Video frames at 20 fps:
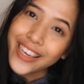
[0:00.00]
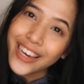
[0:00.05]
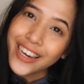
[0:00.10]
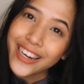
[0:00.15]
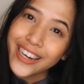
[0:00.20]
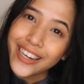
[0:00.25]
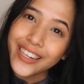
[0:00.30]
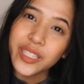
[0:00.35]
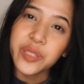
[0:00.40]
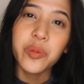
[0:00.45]

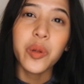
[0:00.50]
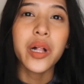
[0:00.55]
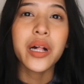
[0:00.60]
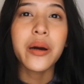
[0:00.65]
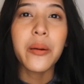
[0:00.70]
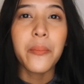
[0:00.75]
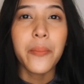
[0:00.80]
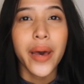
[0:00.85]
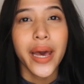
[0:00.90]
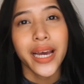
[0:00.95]
guys,
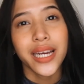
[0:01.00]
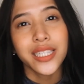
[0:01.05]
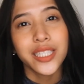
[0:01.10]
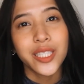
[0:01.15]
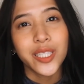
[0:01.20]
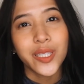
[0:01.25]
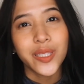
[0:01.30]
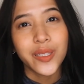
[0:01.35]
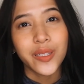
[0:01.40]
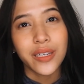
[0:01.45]
welcome back
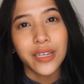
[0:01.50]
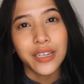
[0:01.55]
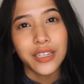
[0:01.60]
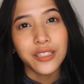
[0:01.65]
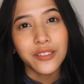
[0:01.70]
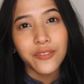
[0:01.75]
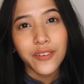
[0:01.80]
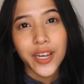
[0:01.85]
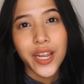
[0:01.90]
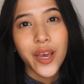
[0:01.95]
to
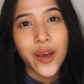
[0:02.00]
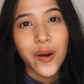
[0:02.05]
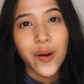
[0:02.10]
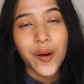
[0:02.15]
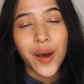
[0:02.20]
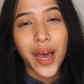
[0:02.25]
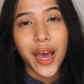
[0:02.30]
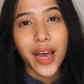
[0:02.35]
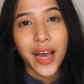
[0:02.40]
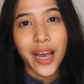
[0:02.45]
today's video,